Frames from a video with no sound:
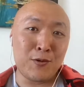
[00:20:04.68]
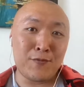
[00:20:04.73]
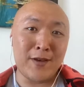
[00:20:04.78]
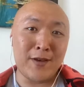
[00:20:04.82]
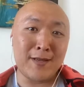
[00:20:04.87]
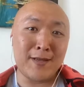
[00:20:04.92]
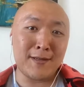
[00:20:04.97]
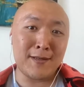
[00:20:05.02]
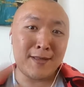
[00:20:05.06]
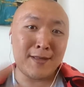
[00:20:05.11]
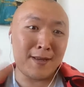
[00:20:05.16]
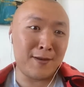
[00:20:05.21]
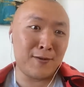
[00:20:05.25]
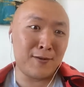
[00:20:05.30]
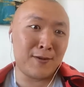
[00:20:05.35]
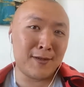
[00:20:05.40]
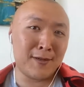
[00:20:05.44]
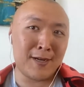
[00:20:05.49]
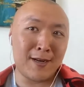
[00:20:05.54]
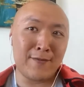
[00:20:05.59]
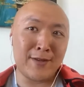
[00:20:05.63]
facing, that
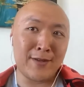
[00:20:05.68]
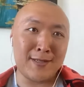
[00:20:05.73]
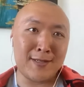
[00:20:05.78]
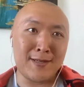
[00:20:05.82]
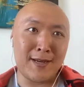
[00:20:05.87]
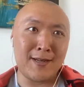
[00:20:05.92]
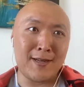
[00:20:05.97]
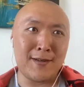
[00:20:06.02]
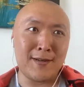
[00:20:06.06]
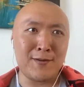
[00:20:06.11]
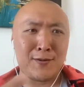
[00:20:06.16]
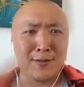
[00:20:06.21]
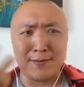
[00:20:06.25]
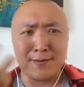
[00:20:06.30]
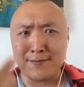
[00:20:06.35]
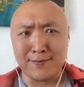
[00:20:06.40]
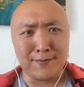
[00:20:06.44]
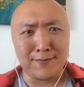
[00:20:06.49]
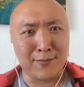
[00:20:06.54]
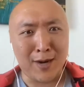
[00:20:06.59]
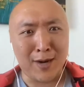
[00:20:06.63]
you're kind of excited or
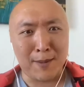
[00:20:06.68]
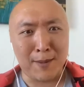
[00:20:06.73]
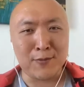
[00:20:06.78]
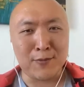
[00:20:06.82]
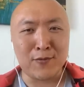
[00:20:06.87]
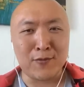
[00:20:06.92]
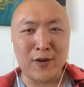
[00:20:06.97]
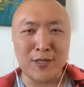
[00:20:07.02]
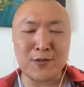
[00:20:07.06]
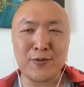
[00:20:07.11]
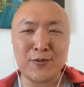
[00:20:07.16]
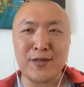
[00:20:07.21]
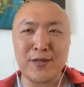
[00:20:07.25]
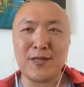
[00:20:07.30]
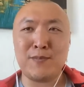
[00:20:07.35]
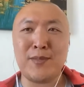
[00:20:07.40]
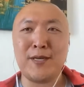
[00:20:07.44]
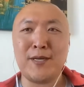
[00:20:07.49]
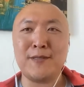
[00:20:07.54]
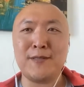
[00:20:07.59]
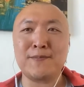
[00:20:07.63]
perhaps frustrated
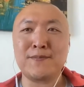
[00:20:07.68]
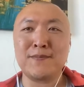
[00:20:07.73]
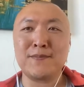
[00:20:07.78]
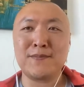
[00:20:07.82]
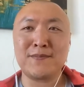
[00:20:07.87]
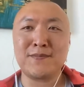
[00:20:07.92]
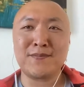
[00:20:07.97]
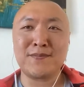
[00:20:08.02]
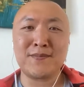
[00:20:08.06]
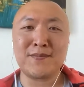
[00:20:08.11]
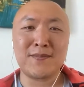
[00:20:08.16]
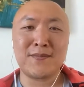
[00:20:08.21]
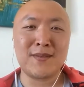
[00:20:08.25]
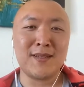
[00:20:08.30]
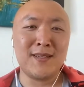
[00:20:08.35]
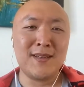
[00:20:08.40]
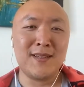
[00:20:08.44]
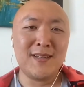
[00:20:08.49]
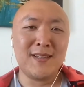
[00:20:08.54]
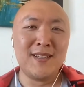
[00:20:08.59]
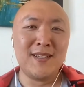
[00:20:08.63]
by.
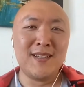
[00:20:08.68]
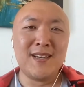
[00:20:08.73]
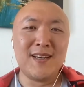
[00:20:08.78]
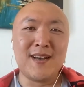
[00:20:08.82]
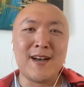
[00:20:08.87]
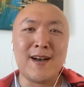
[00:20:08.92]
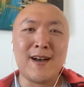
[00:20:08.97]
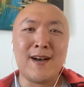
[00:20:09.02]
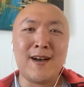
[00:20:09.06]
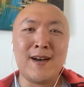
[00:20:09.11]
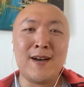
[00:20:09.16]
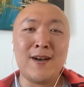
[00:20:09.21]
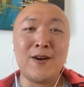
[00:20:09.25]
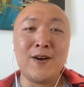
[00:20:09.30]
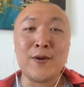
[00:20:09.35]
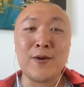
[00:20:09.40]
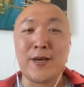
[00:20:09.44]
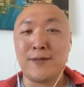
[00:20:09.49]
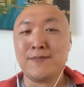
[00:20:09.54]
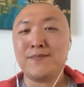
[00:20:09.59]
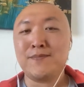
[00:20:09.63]

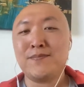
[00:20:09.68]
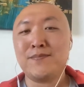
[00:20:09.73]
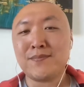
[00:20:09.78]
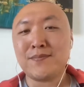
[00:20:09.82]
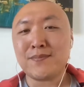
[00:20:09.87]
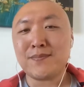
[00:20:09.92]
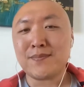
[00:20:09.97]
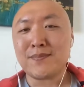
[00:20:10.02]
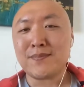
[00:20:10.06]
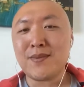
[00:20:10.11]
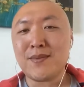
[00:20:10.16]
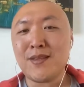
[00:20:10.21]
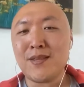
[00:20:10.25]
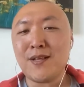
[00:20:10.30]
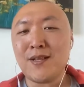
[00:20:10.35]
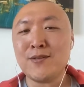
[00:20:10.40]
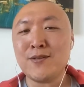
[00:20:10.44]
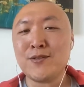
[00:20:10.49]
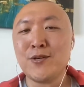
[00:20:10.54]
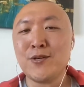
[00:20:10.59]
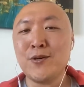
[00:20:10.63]
Okay.
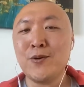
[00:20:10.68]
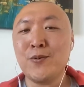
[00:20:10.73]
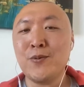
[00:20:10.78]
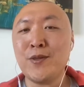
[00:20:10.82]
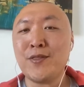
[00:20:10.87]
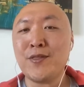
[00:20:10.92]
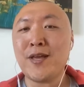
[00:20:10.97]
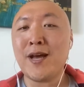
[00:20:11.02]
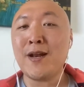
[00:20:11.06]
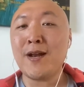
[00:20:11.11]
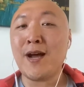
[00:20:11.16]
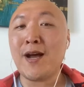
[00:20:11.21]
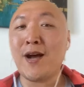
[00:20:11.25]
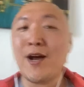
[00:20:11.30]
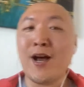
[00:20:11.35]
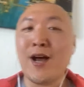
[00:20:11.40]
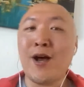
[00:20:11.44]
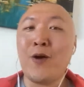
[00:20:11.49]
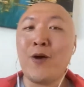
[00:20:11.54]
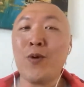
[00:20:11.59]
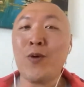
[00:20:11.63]
So with that,
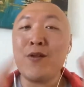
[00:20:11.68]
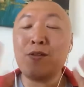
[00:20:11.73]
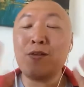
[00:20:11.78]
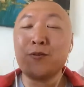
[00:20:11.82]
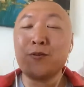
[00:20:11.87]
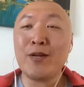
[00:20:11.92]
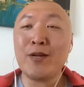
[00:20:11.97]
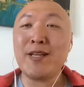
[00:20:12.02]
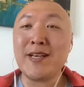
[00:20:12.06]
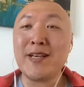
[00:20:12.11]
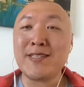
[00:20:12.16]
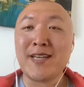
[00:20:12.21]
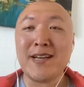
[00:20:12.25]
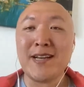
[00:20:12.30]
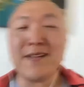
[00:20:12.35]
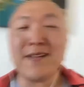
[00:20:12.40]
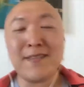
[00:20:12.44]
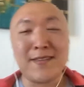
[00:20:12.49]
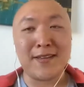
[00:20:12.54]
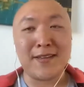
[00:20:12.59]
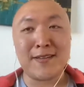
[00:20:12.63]
one of the really
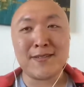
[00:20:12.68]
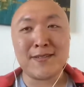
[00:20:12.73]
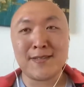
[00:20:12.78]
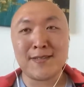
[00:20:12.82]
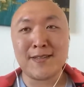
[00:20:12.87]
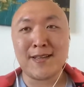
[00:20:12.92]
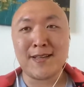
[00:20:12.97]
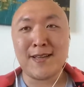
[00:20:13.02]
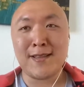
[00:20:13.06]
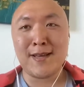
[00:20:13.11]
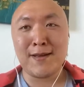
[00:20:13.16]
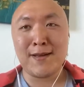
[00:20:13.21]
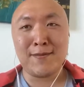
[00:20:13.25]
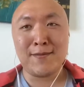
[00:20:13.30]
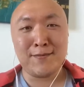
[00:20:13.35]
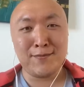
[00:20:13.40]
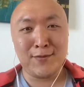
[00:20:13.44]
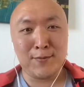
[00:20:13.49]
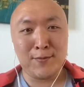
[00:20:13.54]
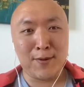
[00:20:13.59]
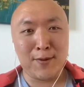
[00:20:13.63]
exciting things
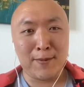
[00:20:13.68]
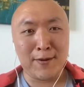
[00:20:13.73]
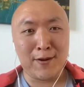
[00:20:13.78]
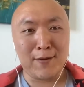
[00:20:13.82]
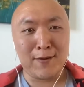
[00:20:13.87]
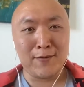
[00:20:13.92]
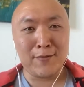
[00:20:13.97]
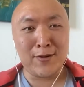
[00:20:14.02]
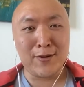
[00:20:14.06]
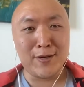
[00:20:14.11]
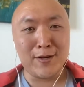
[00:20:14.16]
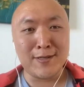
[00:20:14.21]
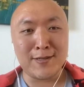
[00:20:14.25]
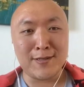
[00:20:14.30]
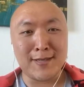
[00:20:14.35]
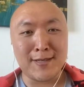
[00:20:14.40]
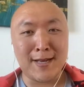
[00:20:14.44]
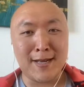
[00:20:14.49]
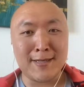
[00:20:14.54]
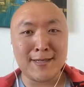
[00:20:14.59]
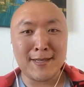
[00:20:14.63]
that you probably all noticed
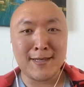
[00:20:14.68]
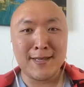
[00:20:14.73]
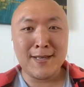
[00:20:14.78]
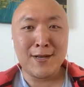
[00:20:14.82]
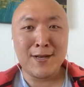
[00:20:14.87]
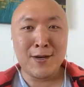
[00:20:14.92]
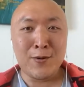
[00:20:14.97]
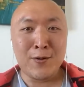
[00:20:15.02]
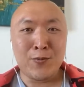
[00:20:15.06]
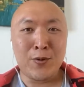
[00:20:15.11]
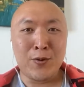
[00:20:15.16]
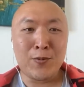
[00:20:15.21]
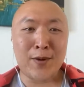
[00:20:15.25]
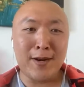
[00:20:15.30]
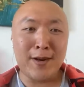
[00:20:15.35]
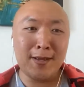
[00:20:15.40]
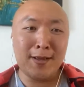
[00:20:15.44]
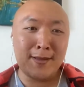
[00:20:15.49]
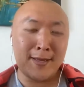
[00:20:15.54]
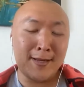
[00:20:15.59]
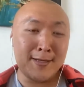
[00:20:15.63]
is that we're
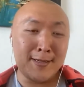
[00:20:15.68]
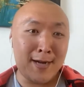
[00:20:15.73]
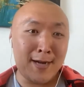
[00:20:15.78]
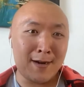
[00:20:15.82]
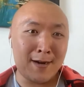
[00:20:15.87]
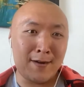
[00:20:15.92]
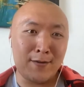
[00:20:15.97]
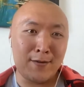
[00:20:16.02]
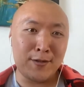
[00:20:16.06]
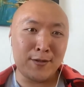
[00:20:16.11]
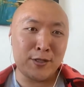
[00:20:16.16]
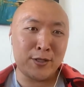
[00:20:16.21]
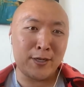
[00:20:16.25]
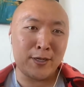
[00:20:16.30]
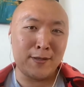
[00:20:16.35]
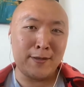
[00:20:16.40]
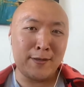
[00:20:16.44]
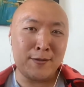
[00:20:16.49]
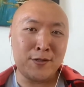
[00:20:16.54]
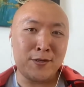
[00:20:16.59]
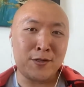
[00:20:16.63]
running the entire governance
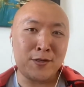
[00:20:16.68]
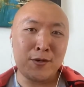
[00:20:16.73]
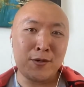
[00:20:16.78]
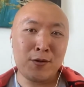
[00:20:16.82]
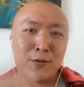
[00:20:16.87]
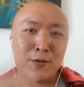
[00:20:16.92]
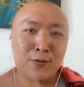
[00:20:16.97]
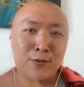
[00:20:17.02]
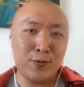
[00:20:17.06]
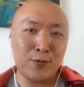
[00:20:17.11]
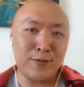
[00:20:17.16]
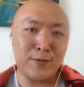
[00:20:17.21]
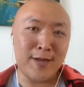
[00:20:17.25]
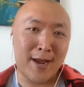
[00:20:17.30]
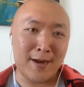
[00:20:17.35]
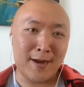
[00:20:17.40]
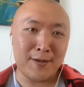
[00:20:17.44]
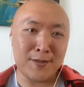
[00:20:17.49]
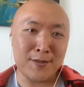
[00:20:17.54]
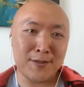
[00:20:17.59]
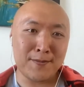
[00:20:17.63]
challenge through
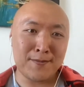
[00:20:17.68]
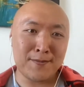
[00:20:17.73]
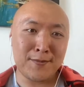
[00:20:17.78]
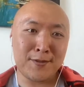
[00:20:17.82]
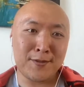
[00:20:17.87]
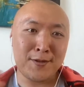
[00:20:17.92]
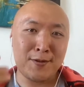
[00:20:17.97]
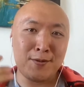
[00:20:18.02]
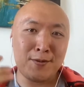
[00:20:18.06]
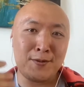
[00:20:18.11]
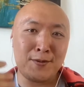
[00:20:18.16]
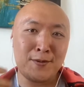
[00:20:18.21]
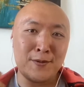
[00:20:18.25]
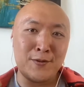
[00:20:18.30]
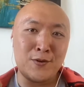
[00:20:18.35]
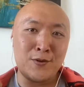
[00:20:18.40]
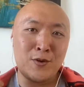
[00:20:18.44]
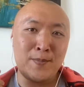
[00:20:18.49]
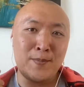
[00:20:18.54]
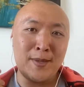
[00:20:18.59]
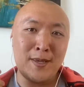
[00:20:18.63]
DAOs. So
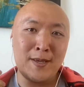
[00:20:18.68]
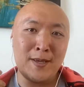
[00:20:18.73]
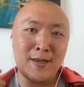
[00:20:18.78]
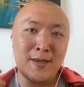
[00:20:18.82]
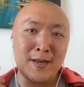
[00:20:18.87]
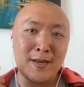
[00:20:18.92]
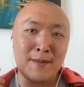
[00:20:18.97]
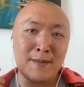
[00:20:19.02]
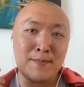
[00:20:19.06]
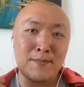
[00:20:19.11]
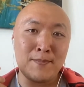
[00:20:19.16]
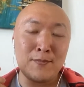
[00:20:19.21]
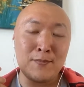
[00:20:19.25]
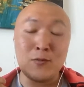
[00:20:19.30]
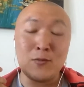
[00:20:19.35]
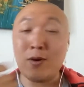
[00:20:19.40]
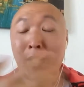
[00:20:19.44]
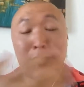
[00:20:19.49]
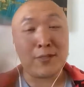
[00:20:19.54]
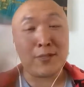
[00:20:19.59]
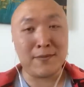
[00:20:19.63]
you'll be getting,
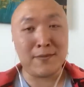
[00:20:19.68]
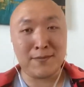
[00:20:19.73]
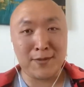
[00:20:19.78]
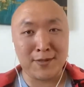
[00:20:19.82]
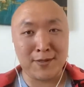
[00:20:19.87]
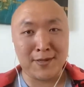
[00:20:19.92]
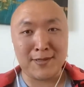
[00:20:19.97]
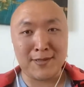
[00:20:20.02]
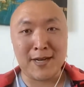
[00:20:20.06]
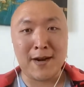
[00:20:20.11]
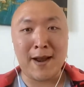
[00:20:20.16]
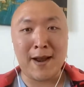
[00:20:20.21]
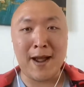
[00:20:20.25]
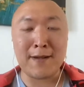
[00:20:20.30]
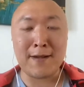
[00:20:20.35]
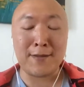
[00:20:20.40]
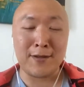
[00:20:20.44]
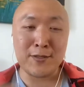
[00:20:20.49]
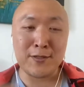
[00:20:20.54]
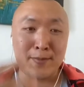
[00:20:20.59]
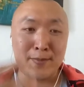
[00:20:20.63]
well, actually, this entire
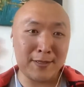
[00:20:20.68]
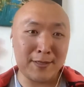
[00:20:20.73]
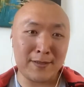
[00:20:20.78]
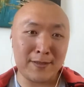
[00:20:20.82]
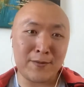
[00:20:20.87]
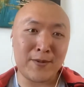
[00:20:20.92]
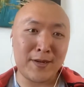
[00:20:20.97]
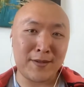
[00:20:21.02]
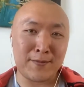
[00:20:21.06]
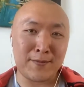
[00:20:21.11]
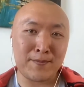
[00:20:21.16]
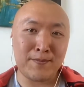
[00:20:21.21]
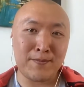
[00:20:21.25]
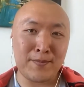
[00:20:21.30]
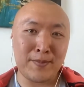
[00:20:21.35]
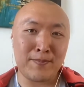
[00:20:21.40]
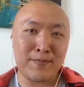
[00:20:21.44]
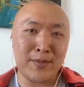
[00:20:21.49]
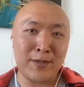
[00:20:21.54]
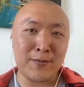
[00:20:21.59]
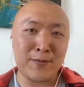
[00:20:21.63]
hackathon is basically
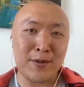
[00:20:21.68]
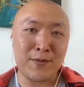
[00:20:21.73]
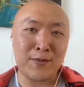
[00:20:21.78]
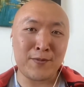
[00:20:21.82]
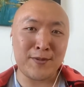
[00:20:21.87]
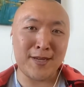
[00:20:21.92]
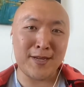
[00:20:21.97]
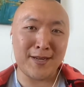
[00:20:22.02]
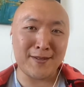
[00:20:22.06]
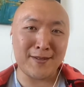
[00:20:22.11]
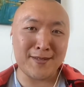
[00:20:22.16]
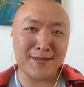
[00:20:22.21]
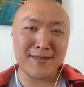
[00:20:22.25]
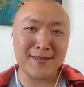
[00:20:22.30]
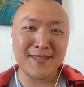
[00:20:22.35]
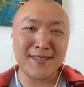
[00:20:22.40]
being run through DAOs.